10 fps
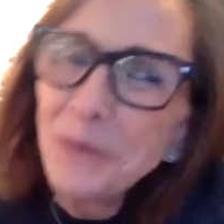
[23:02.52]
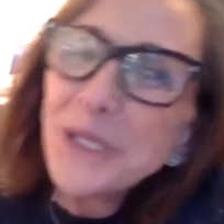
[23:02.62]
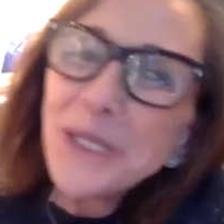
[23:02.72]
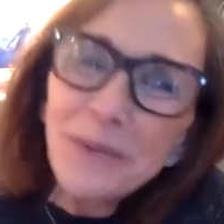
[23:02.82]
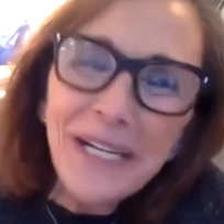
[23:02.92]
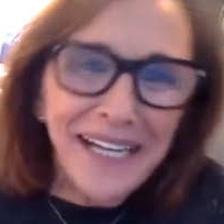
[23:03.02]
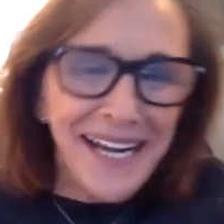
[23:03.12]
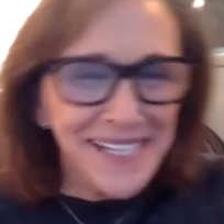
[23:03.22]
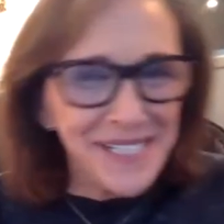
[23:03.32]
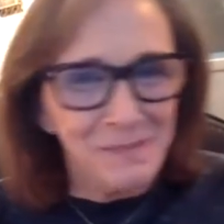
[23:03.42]
doing
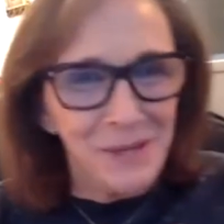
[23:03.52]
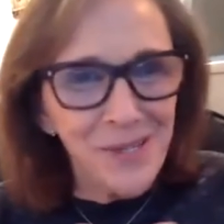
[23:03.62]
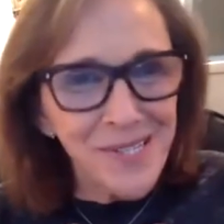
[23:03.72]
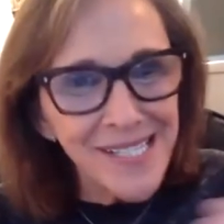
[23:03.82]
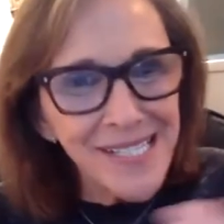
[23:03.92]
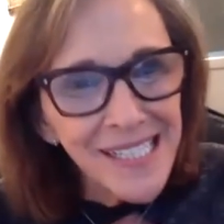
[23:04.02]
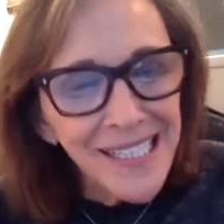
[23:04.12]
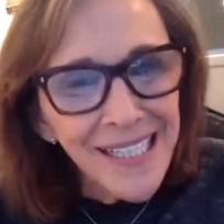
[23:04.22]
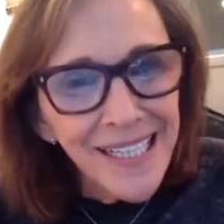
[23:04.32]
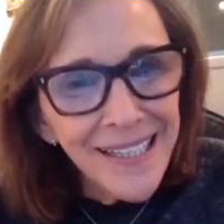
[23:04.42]
Cosmos,
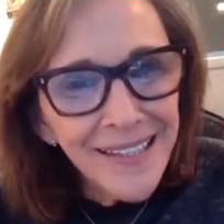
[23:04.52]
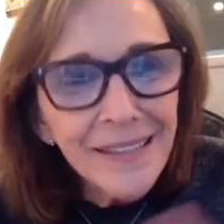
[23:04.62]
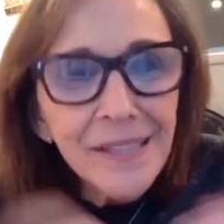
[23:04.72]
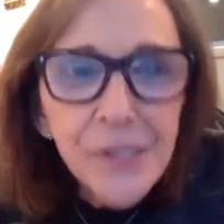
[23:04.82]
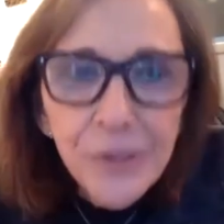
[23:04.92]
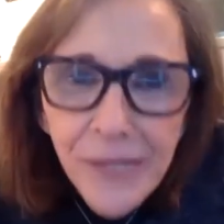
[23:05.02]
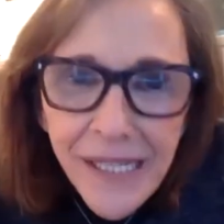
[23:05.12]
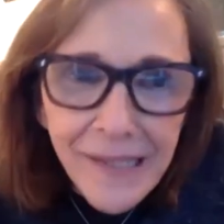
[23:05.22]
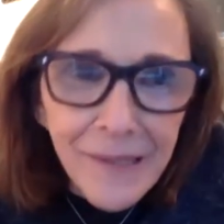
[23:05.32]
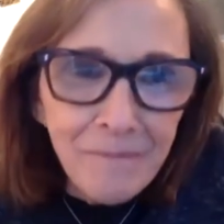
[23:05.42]
that the
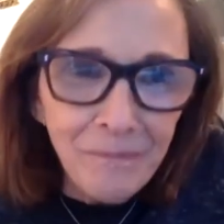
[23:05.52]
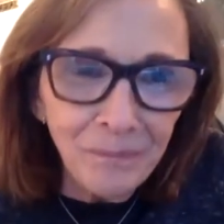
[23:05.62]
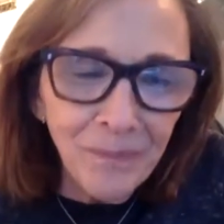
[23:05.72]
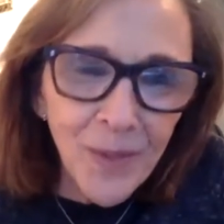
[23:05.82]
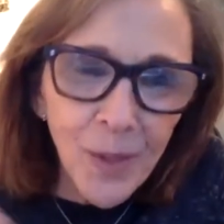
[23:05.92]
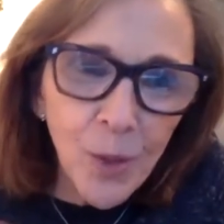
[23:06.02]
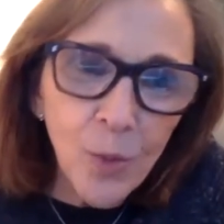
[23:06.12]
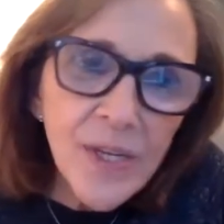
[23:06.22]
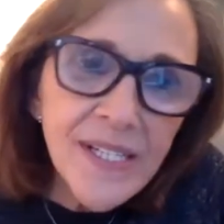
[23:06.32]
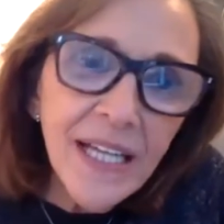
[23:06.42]
dream
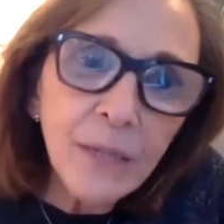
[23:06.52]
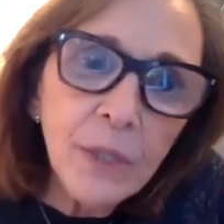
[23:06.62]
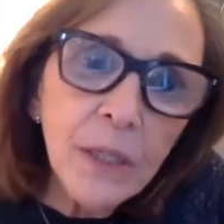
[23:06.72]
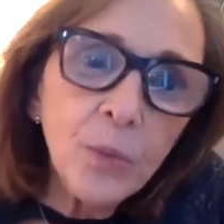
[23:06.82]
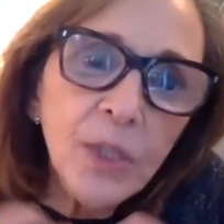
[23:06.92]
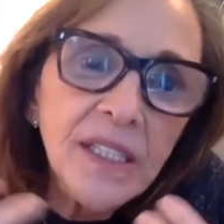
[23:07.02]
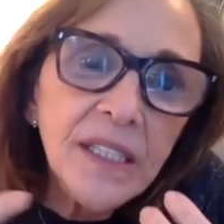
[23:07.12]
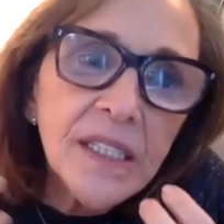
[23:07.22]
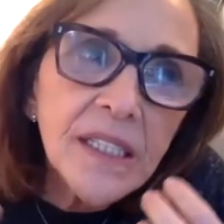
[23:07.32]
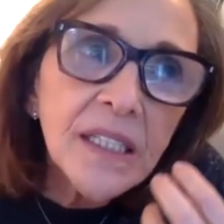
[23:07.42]
was that we
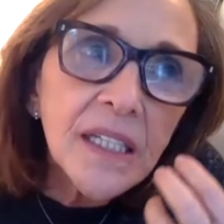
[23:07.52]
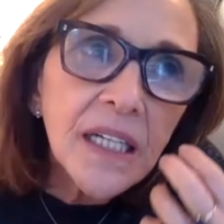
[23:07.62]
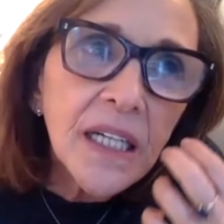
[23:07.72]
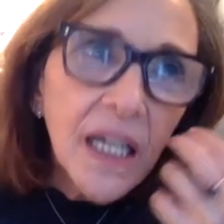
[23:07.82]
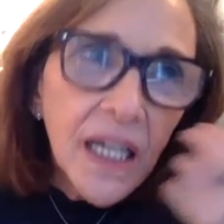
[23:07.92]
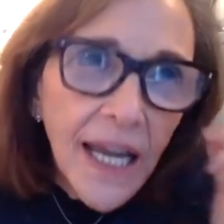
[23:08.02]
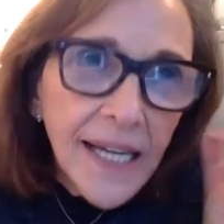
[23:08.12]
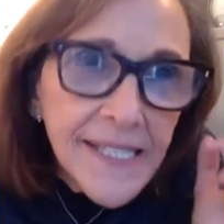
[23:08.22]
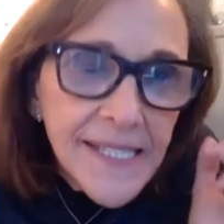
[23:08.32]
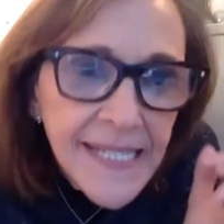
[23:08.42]
wouldn't
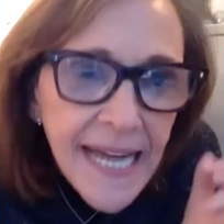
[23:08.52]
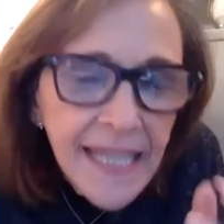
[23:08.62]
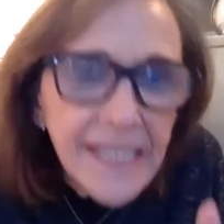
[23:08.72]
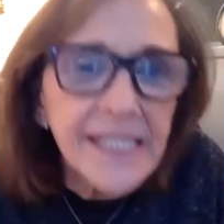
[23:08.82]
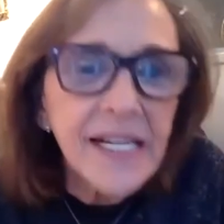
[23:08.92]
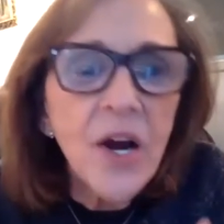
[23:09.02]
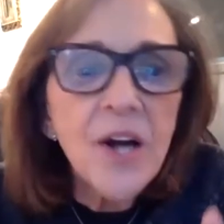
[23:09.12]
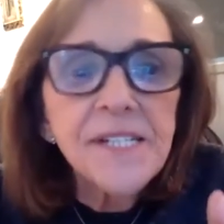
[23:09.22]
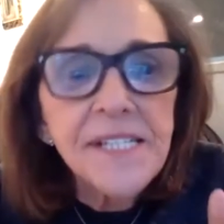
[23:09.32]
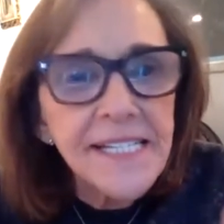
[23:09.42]
extend our
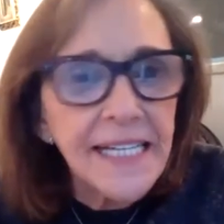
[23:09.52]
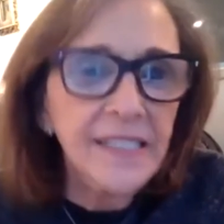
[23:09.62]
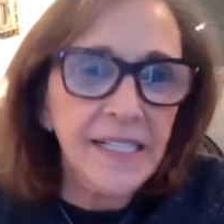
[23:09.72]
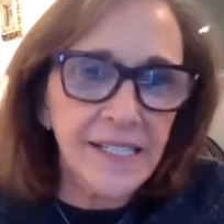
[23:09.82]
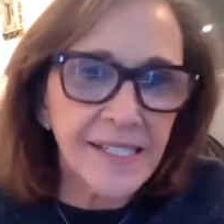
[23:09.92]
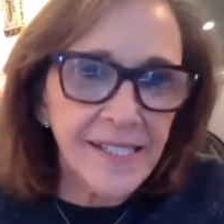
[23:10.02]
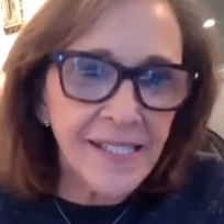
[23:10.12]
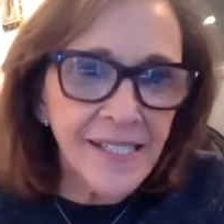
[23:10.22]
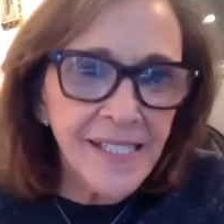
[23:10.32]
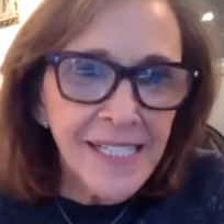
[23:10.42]
sickness
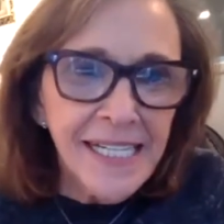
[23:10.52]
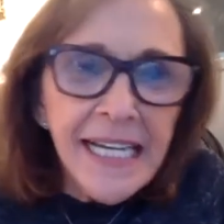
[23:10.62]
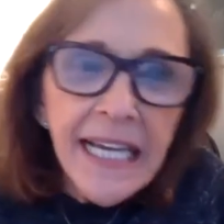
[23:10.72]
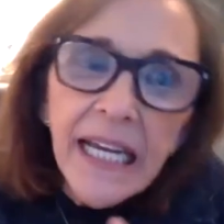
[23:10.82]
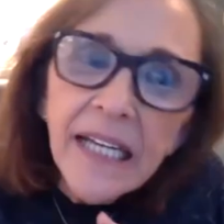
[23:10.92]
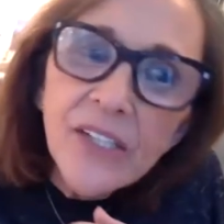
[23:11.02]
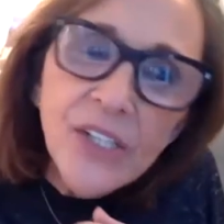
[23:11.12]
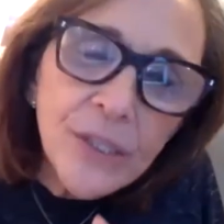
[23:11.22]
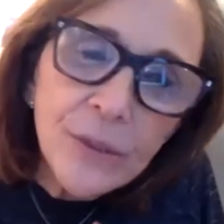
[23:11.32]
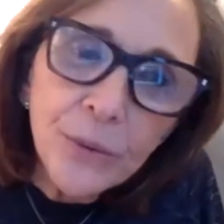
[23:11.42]

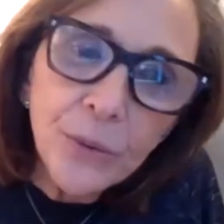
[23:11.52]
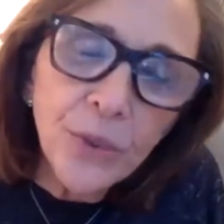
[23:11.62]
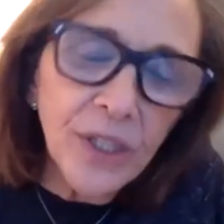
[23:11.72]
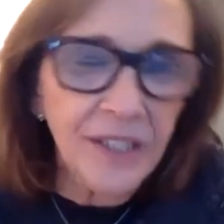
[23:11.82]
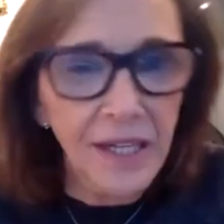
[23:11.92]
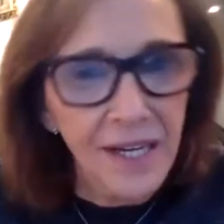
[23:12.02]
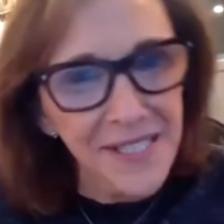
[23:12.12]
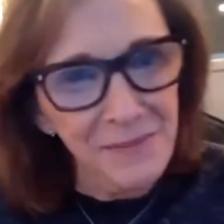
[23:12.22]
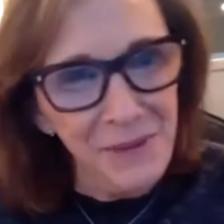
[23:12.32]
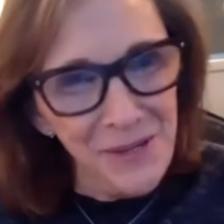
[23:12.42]
into the
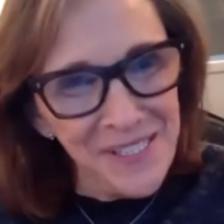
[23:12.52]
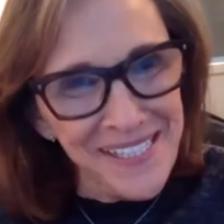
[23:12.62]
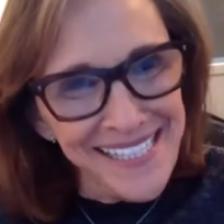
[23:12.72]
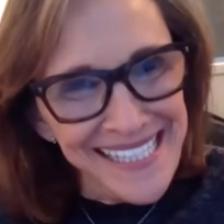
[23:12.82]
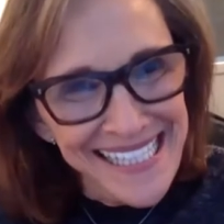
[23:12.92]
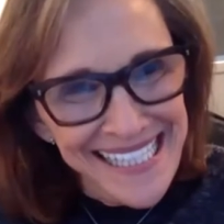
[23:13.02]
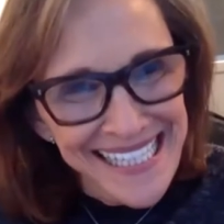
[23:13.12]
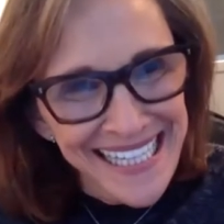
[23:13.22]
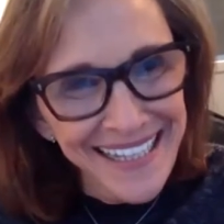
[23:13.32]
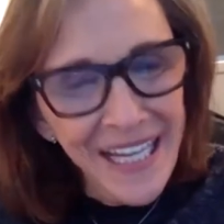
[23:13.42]
cosmos,
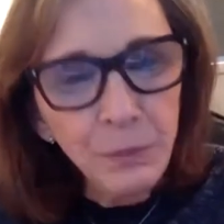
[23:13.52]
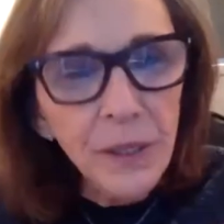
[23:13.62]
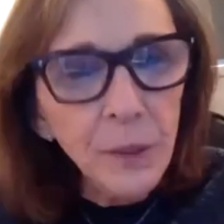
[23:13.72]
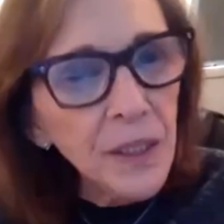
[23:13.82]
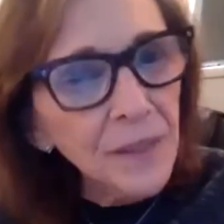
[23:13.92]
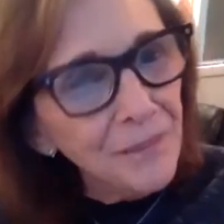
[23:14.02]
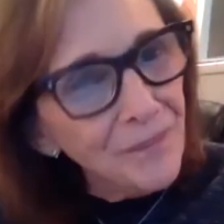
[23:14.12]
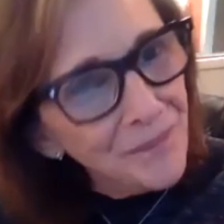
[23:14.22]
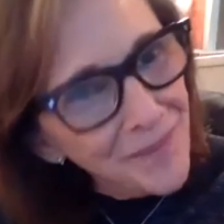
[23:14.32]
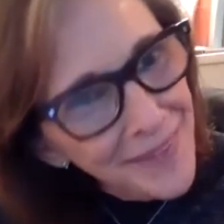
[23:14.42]
that we would
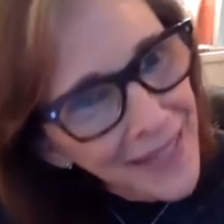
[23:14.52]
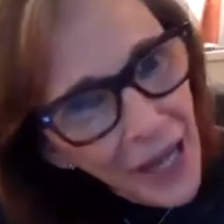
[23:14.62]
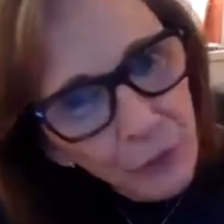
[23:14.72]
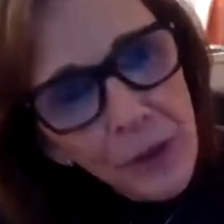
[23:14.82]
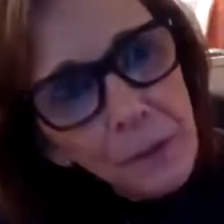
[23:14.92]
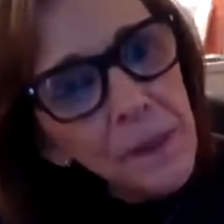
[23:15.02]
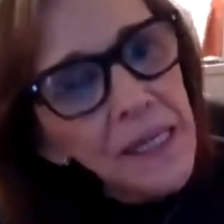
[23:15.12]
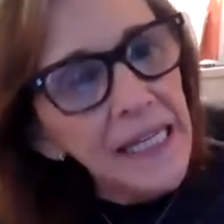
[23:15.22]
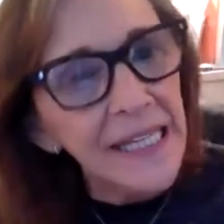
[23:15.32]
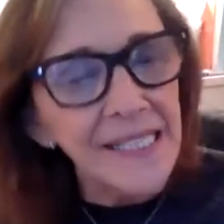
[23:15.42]
not
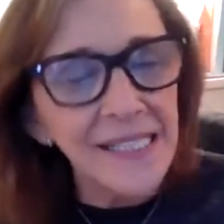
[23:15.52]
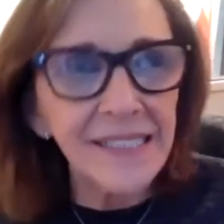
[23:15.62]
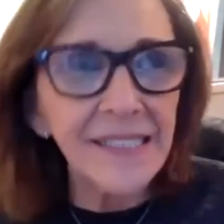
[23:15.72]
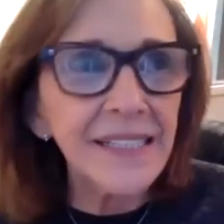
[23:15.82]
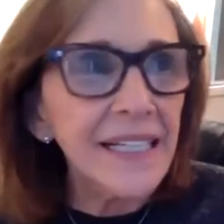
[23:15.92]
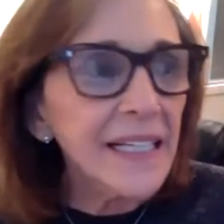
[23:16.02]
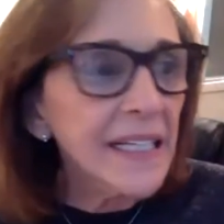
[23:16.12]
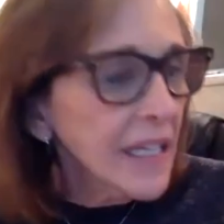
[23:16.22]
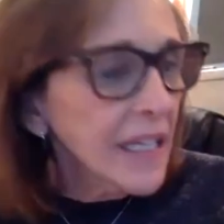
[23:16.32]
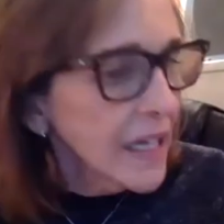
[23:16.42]
repeat
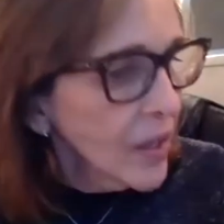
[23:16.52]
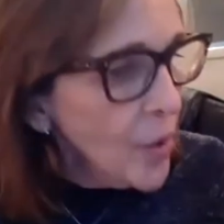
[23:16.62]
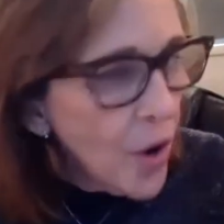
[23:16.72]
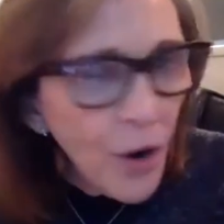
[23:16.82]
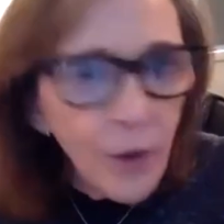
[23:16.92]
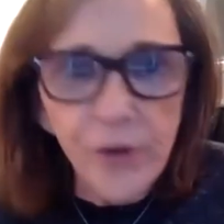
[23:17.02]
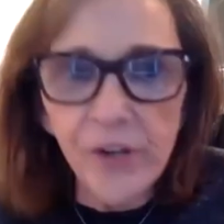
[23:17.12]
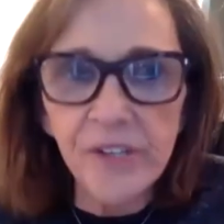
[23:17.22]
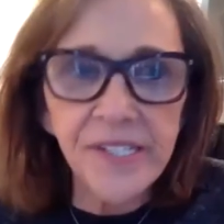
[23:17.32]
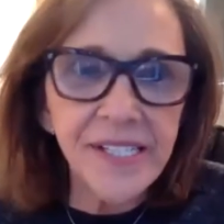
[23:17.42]
the
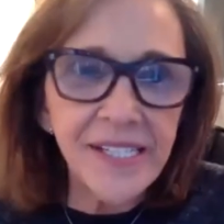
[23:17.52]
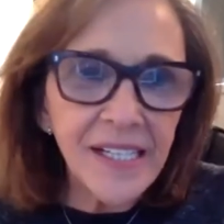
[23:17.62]
horrors